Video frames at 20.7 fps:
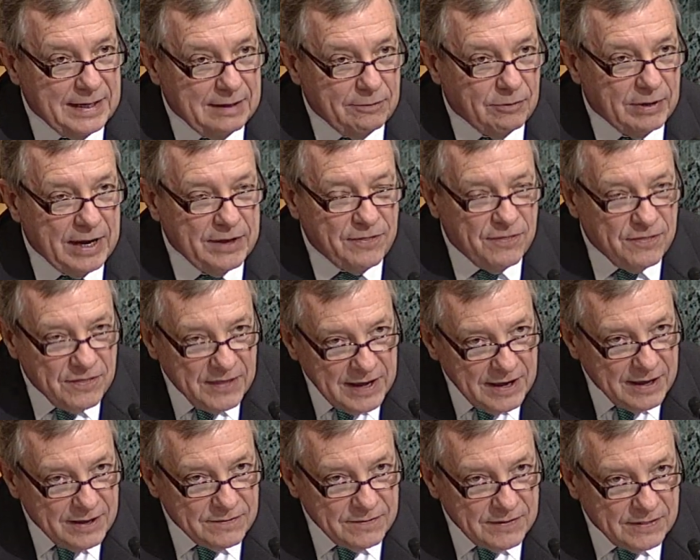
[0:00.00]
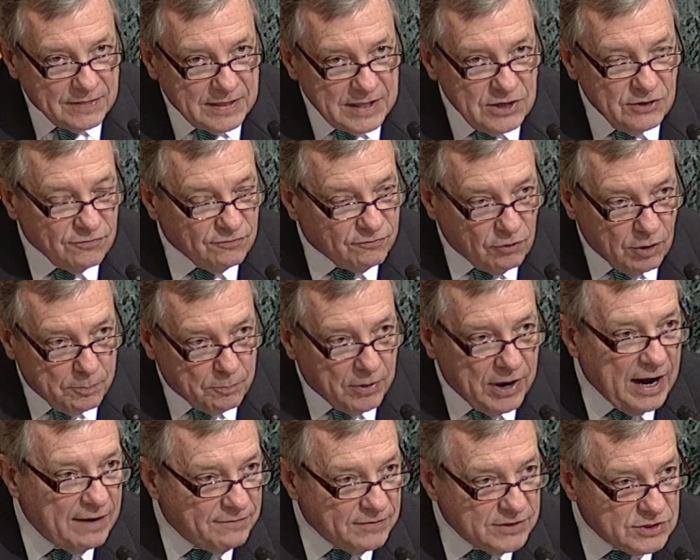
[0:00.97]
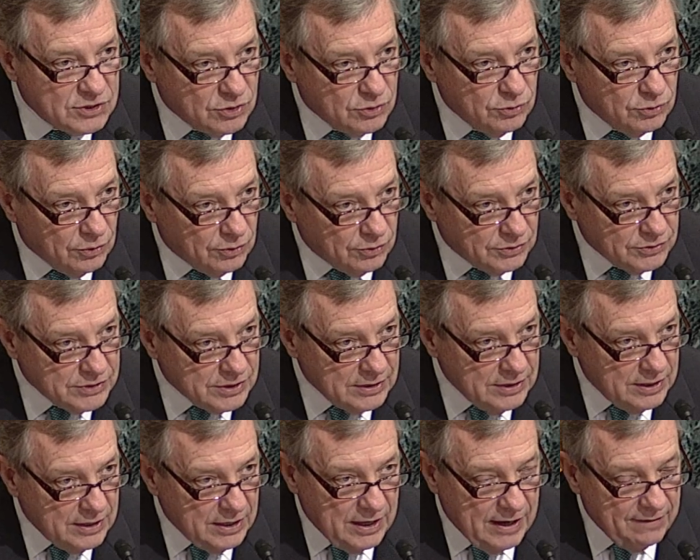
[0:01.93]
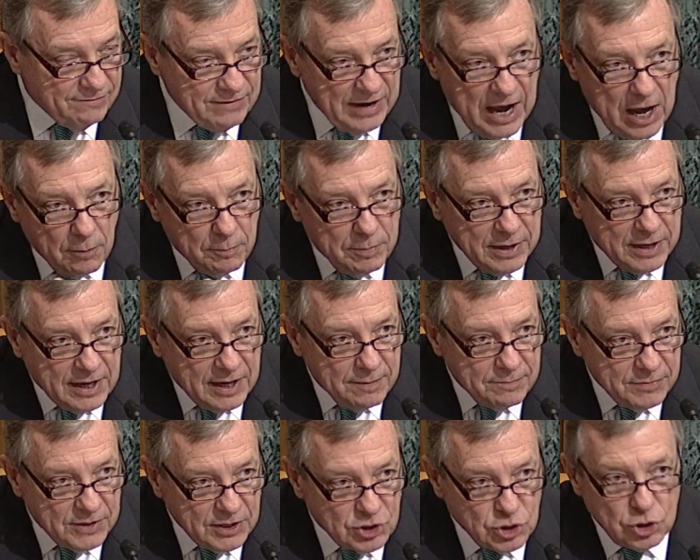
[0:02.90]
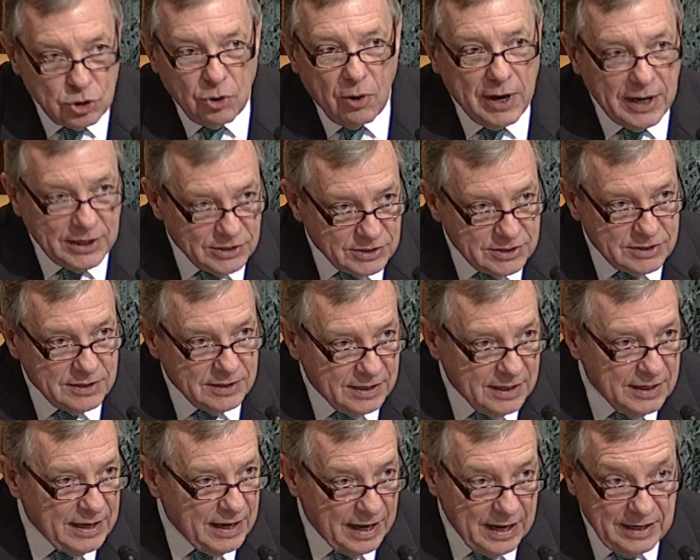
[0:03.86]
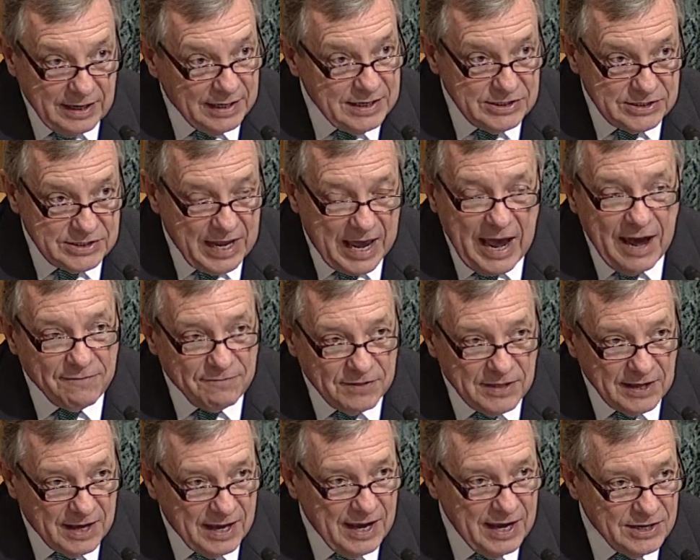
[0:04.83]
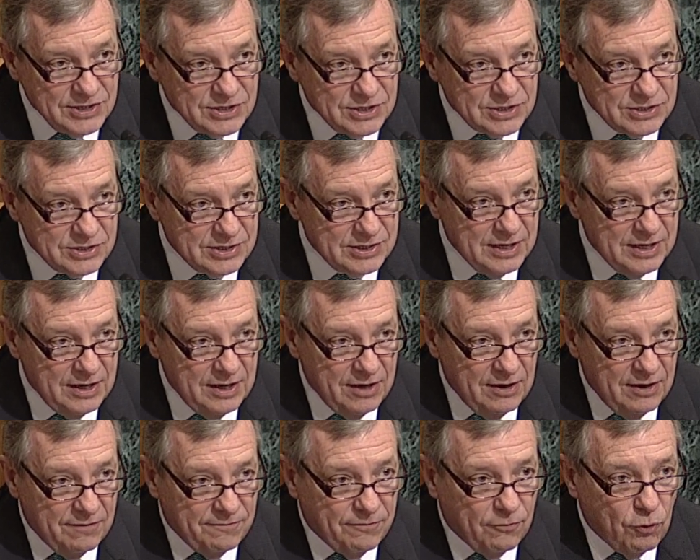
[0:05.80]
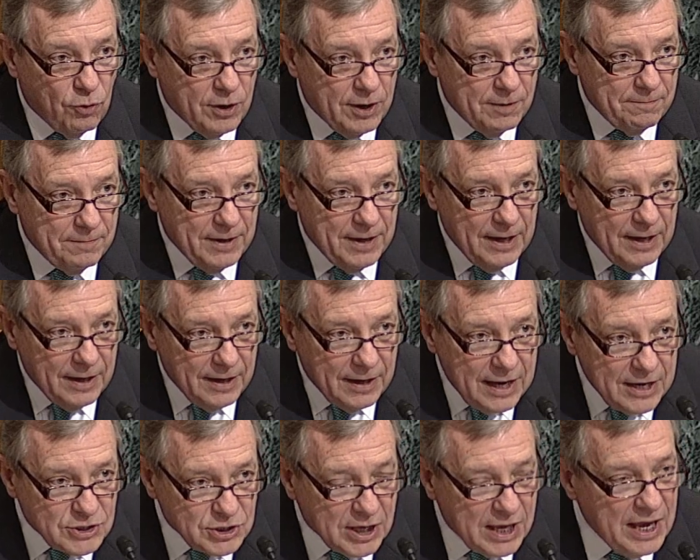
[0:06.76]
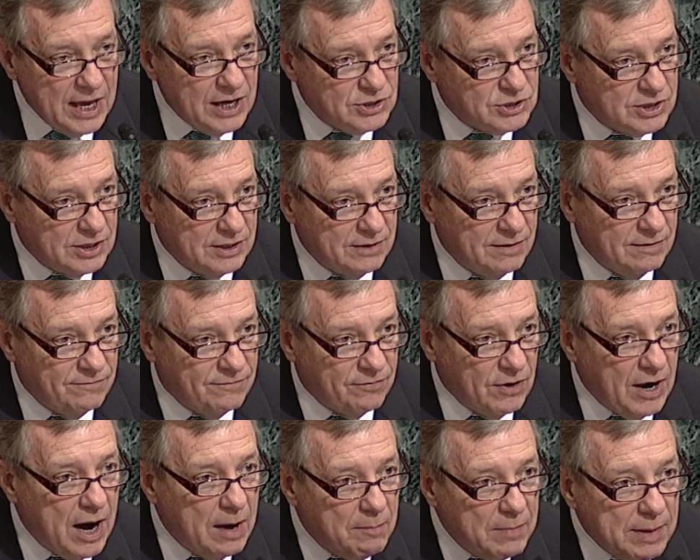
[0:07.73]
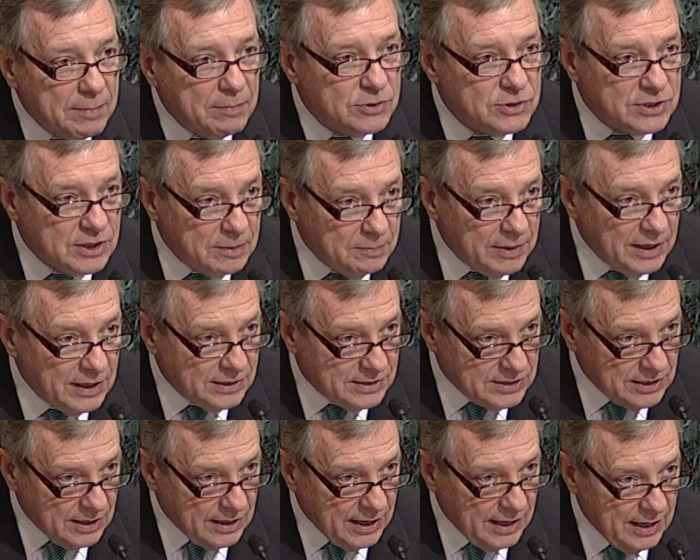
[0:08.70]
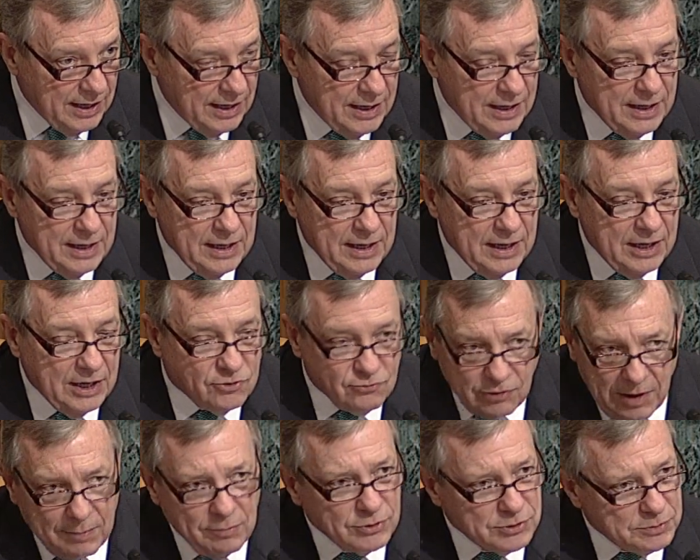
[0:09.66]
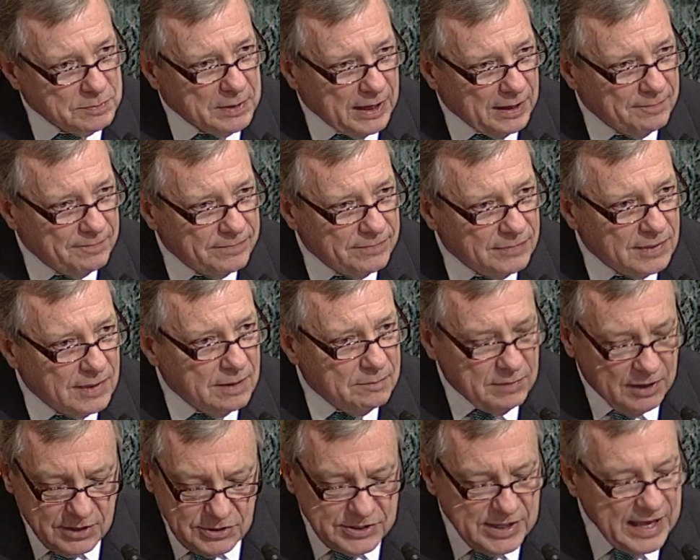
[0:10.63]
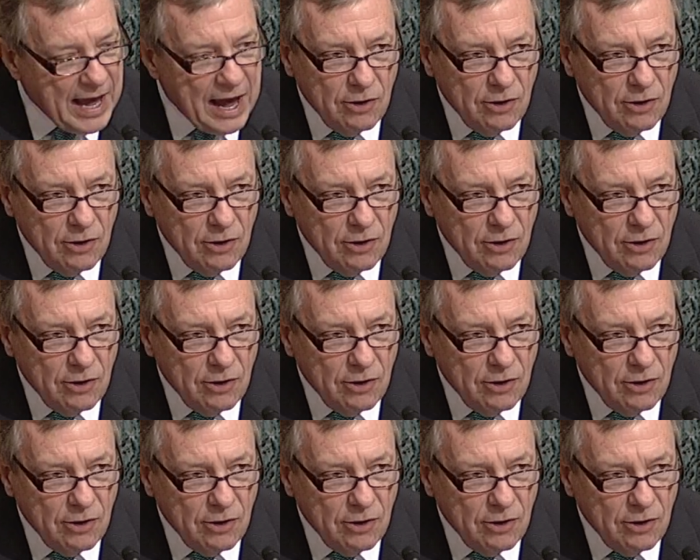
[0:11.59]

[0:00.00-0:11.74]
When I think that these for-profit schools have now become the choice in at least half of the cases for education for our members of the military, it troubles me, because the